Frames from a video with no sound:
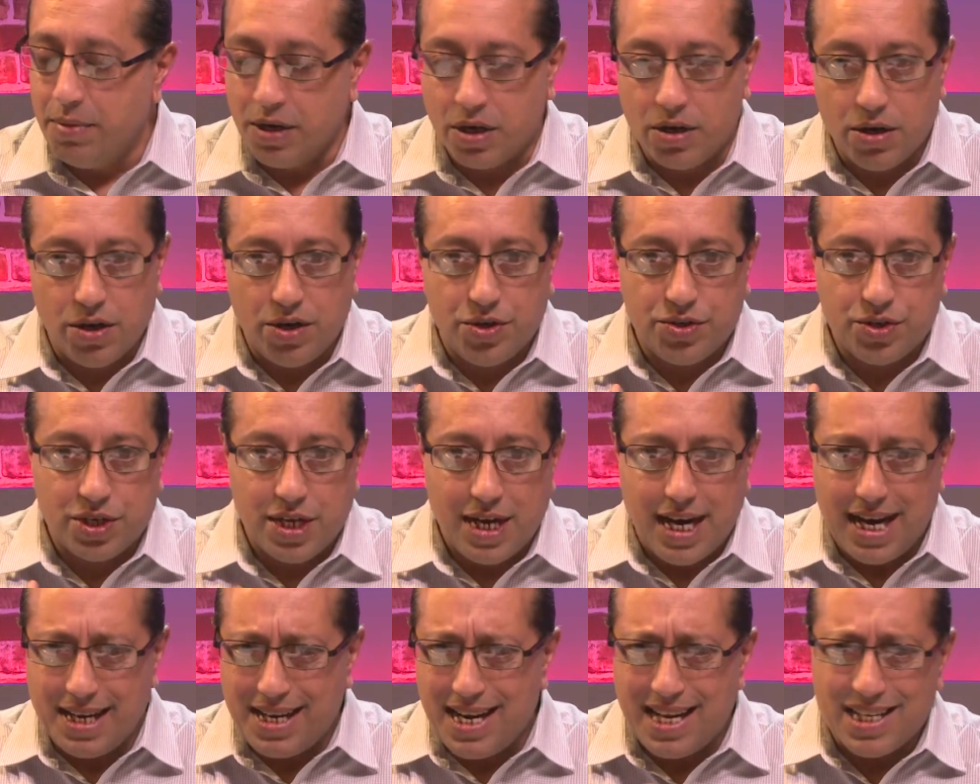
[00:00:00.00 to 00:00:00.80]

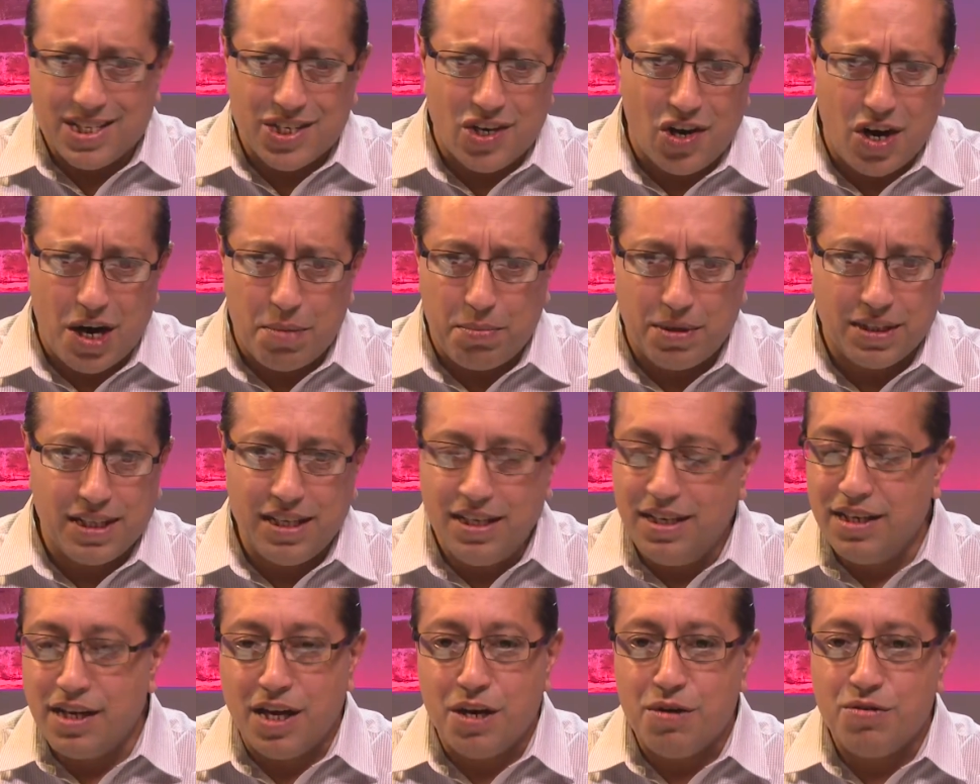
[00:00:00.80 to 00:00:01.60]
Because at that time, I
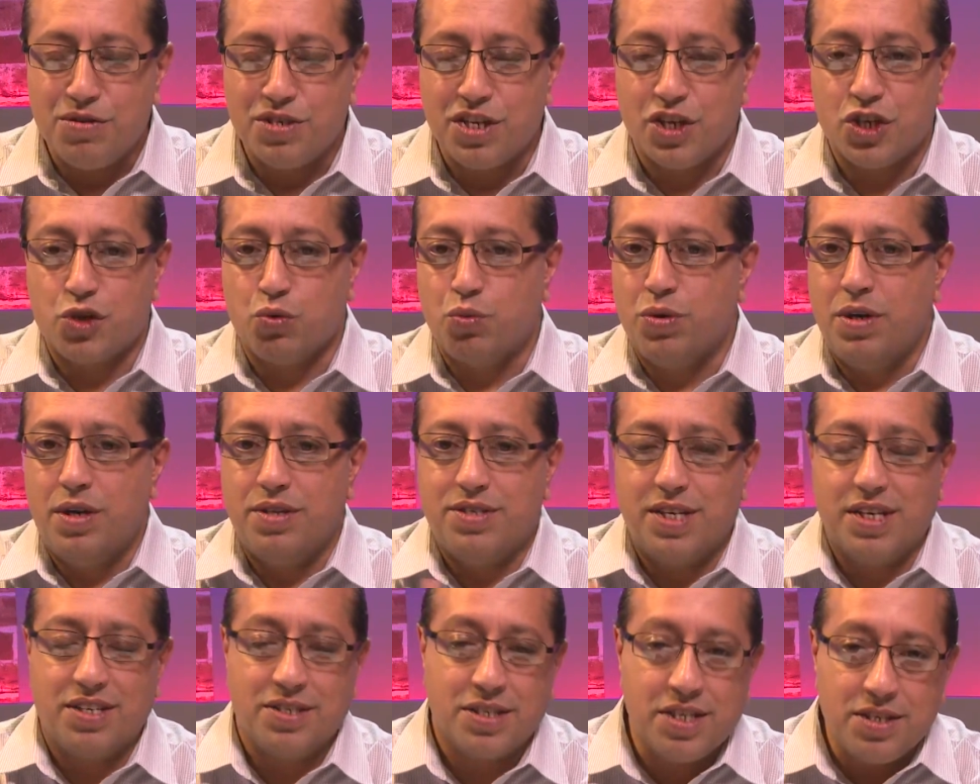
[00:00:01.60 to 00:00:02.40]
didn't know such
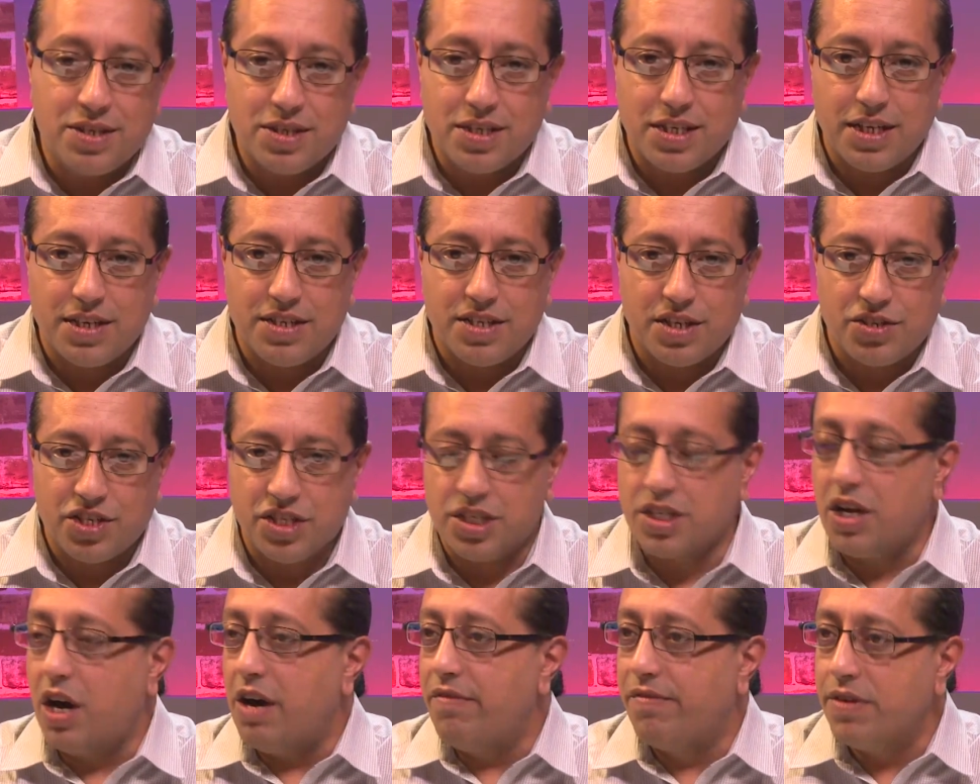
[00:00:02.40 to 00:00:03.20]
words existed,
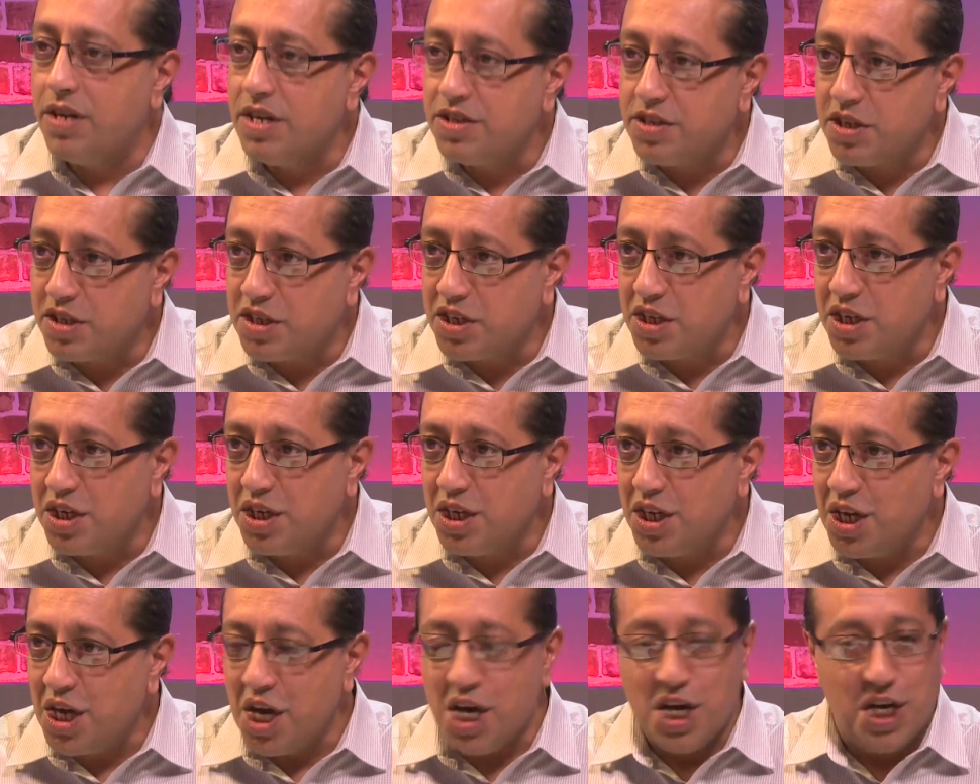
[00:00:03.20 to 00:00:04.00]
such as
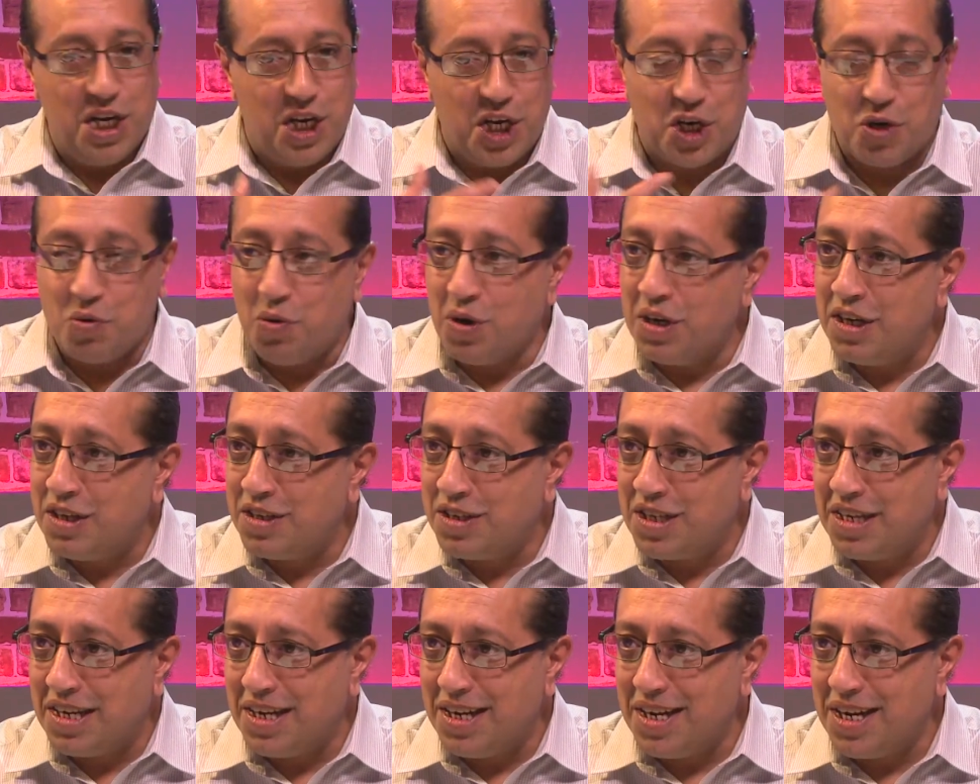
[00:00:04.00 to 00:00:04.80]
diversity,
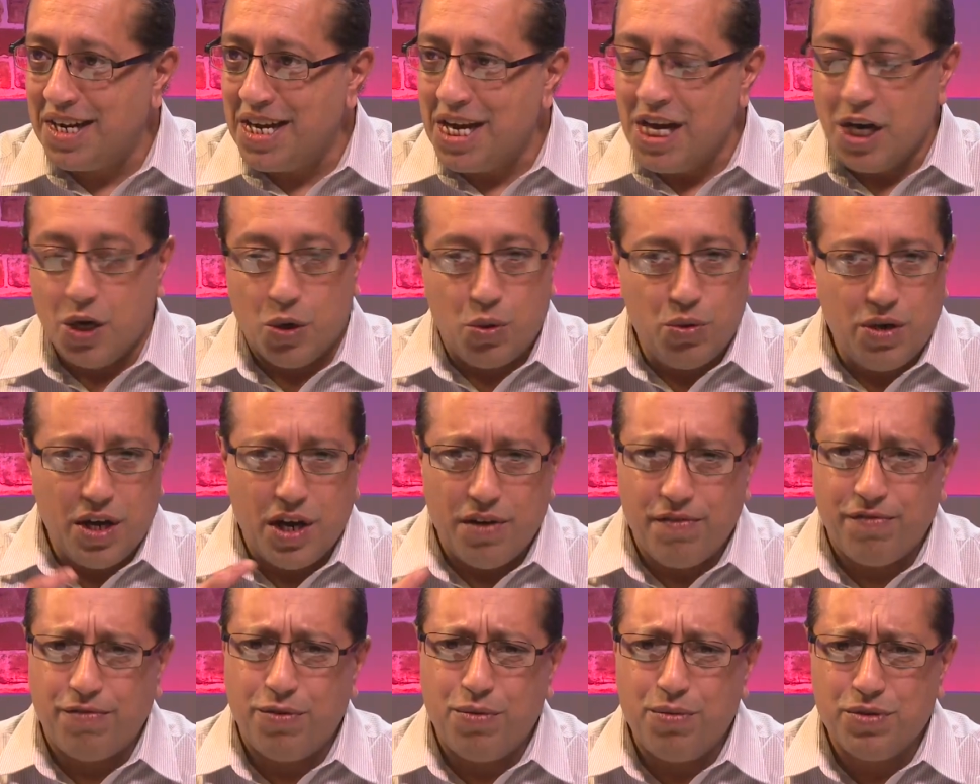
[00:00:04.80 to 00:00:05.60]
equality. All
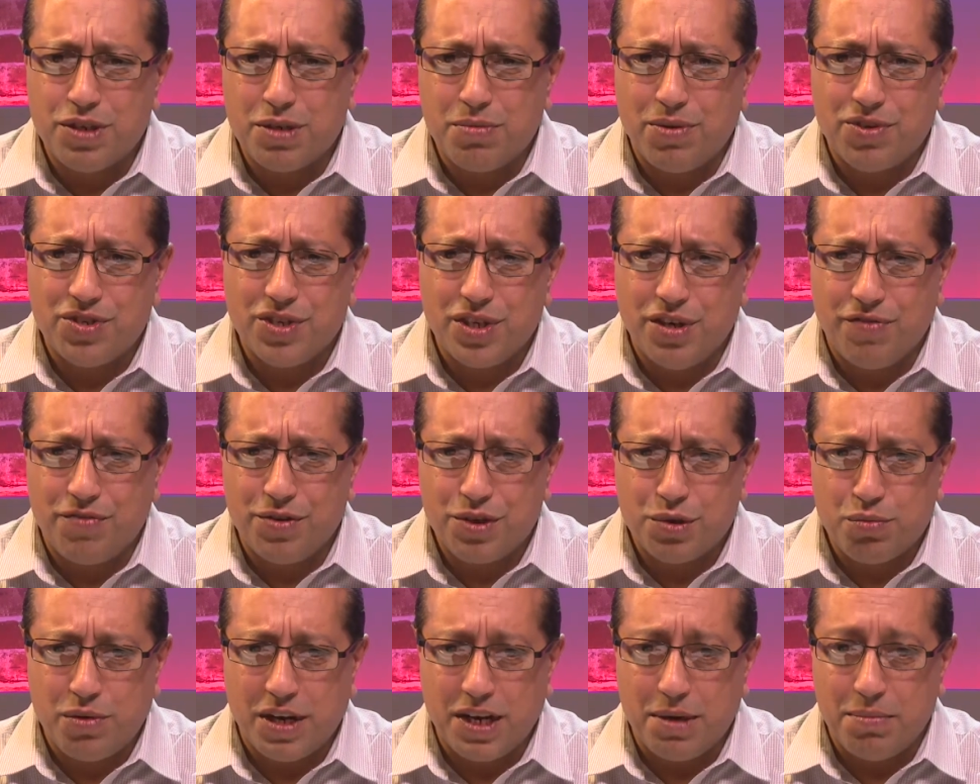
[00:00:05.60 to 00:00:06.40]
I thought to myself
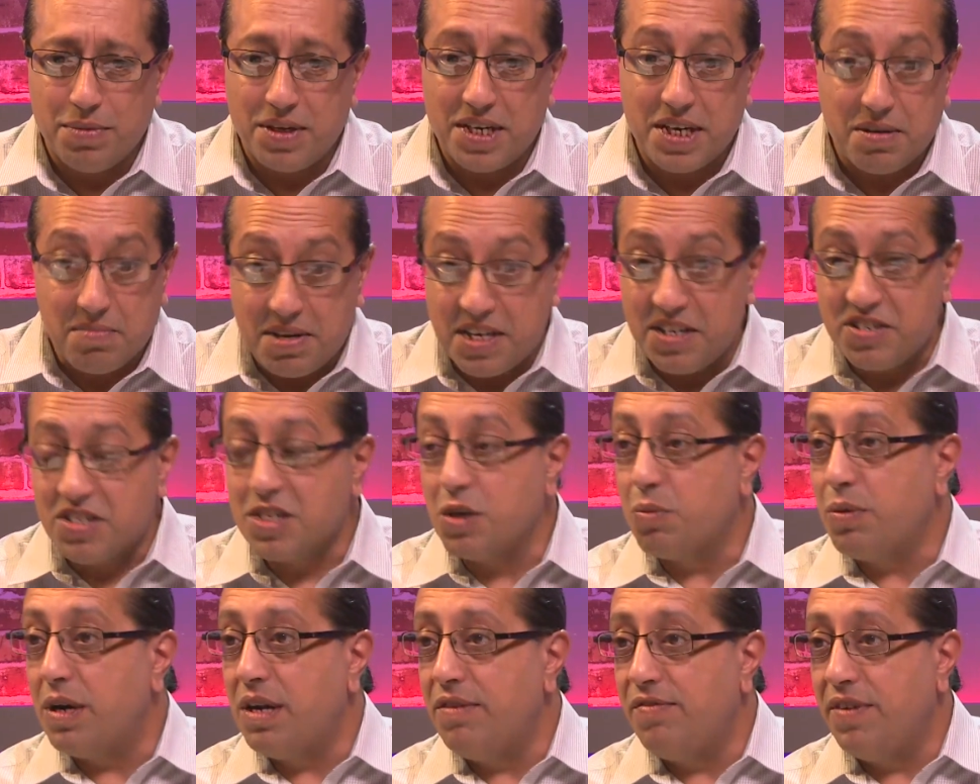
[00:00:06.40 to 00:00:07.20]
was, wait a minute,
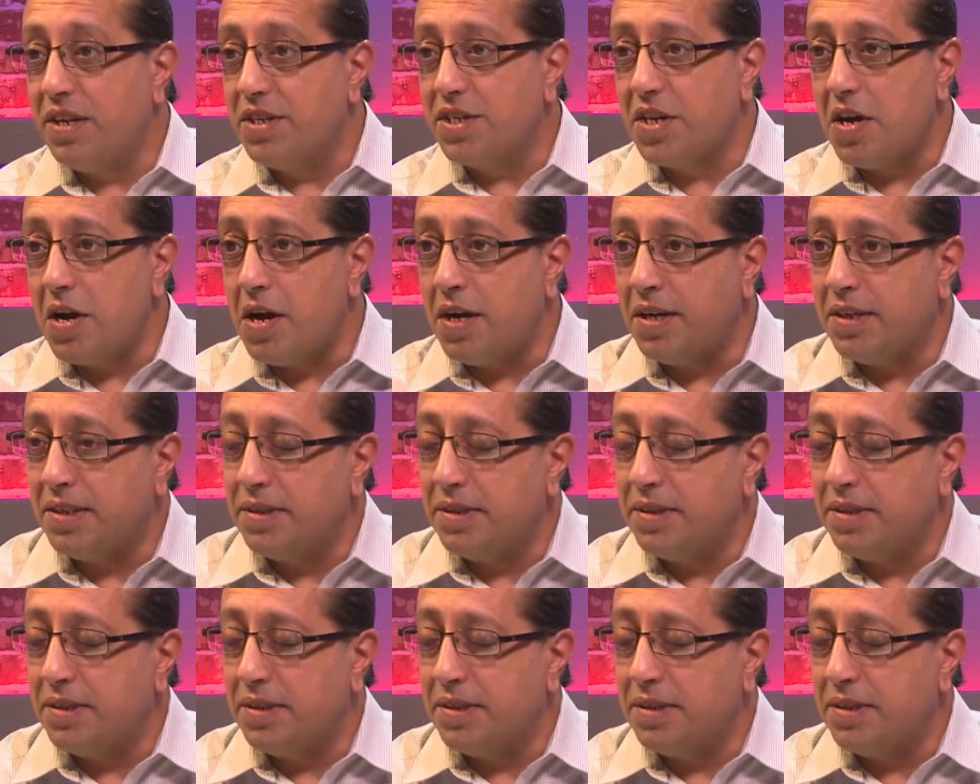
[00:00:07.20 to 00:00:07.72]
it's the way things are.